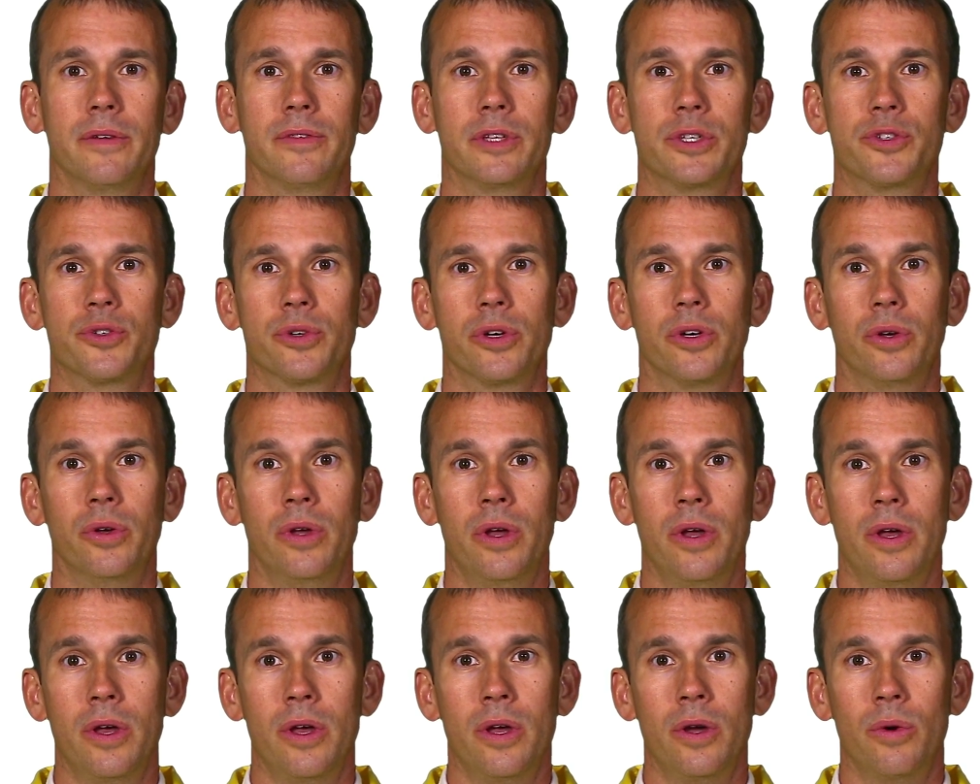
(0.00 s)
of the drill
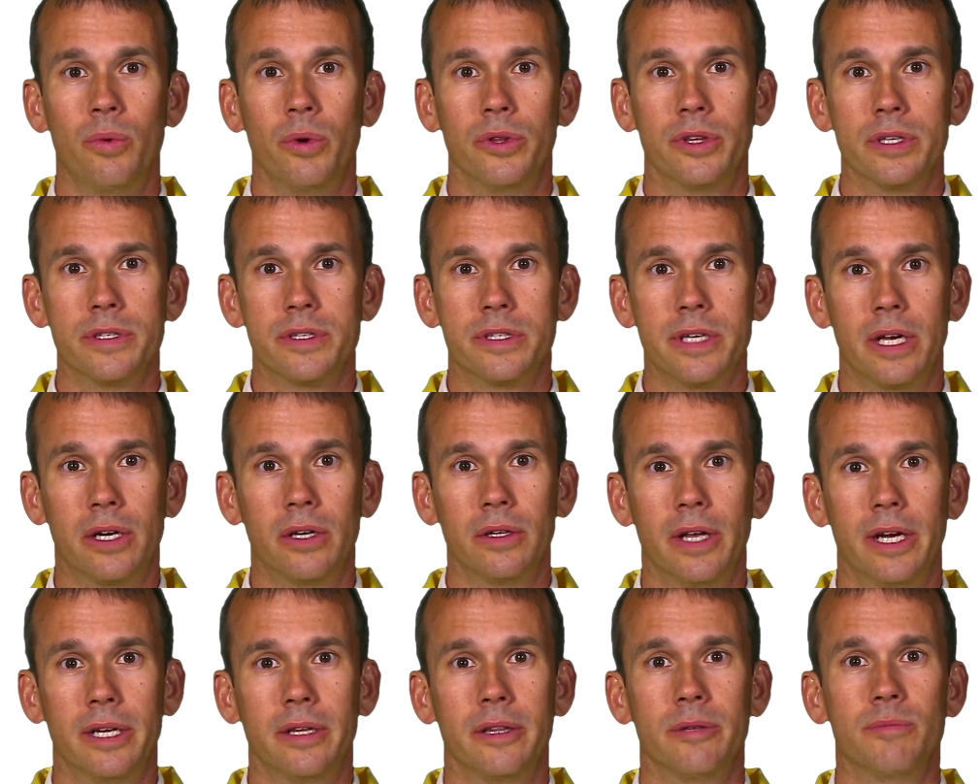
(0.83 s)
with the center
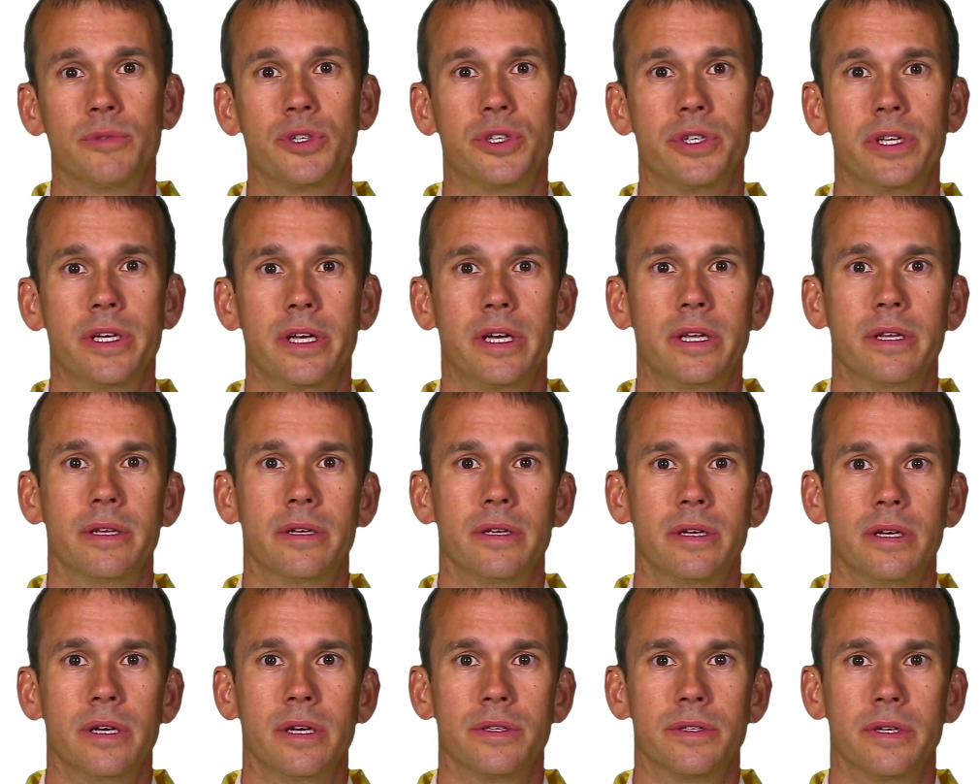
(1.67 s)
line of the machine
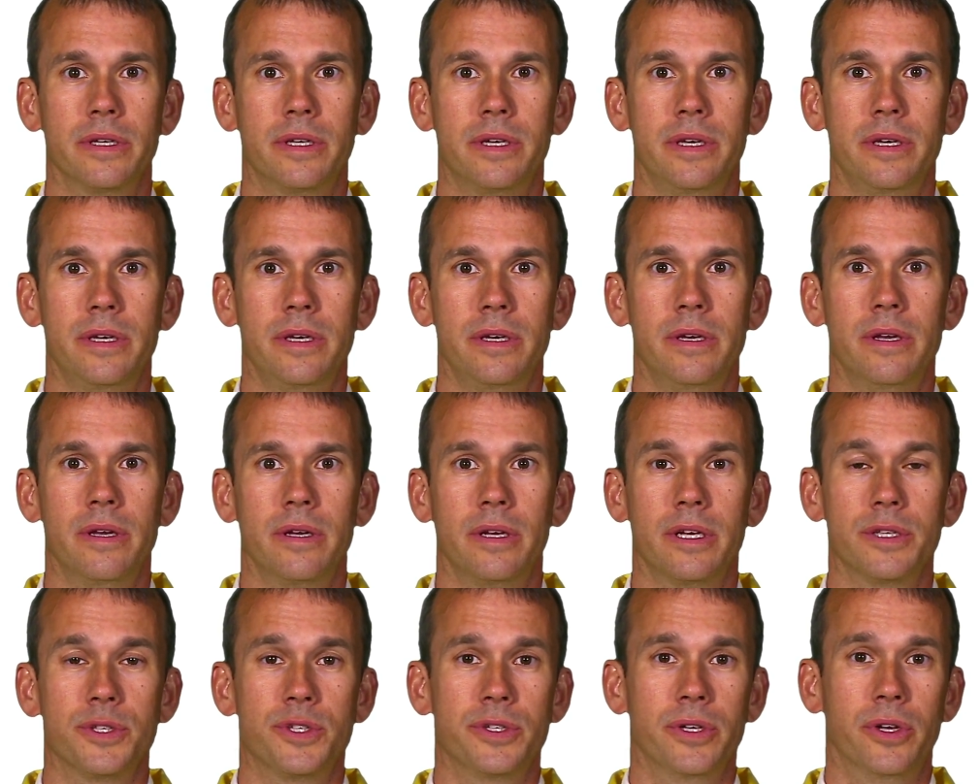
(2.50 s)
is a key
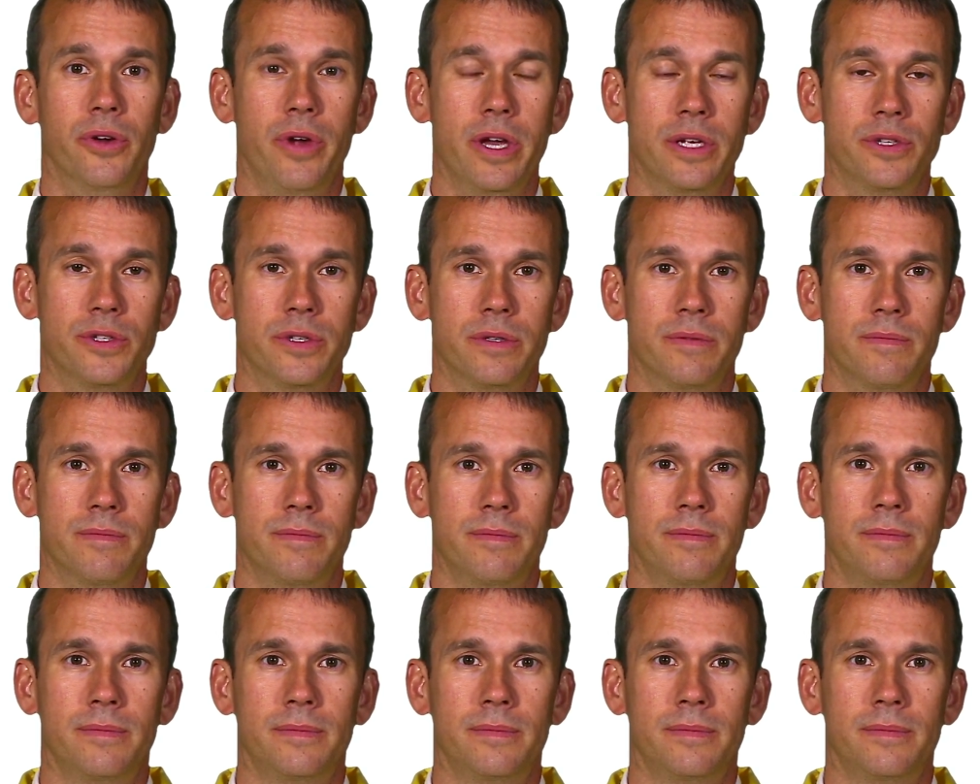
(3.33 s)
consideration.